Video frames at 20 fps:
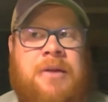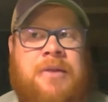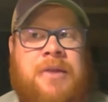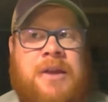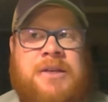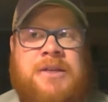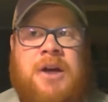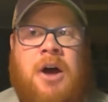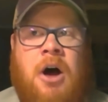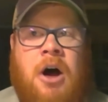
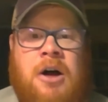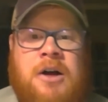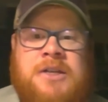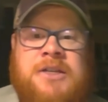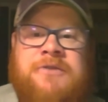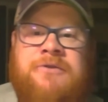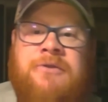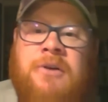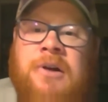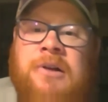that
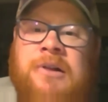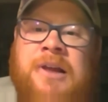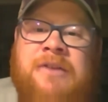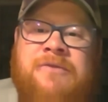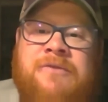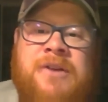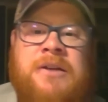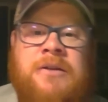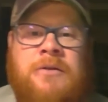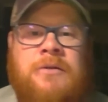talks for a
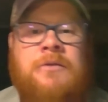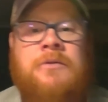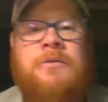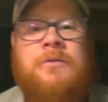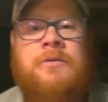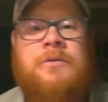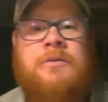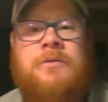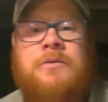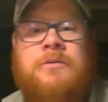living,
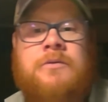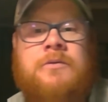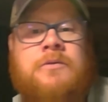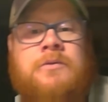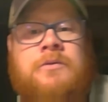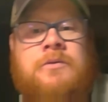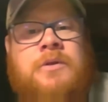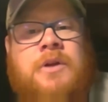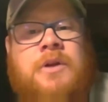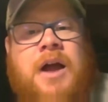
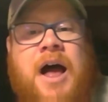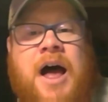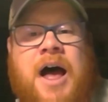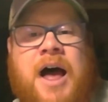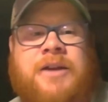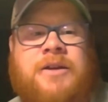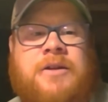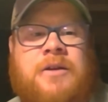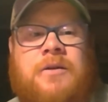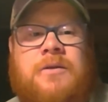
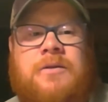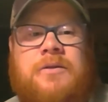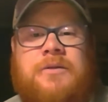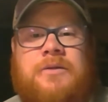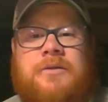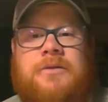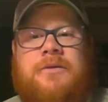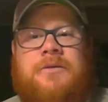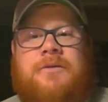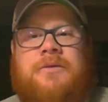
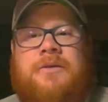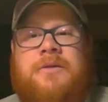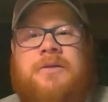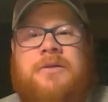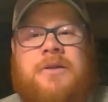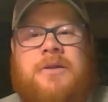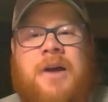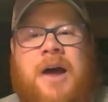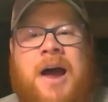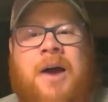
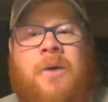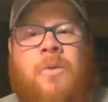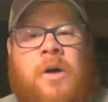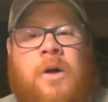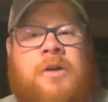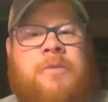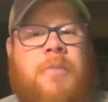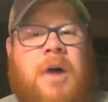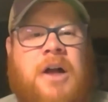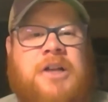I
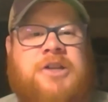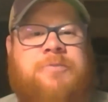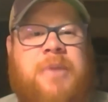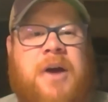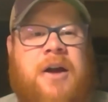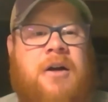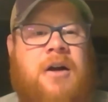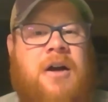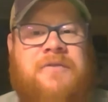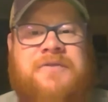work much
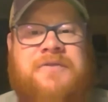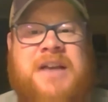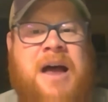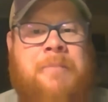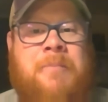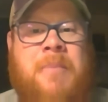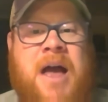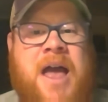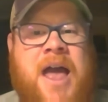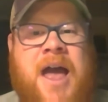better off the
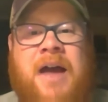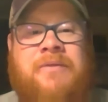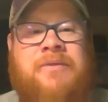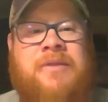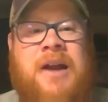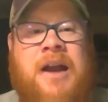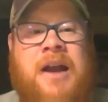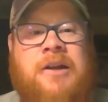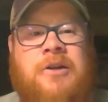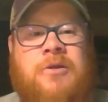top of my head
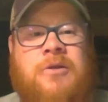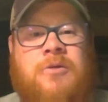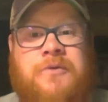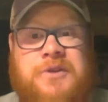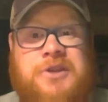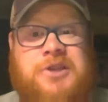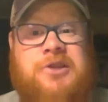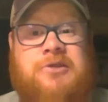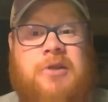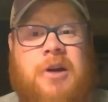than I do with
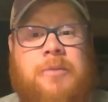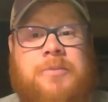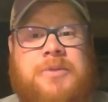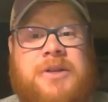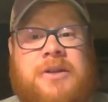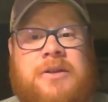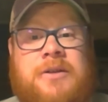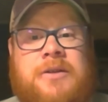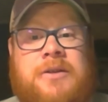a script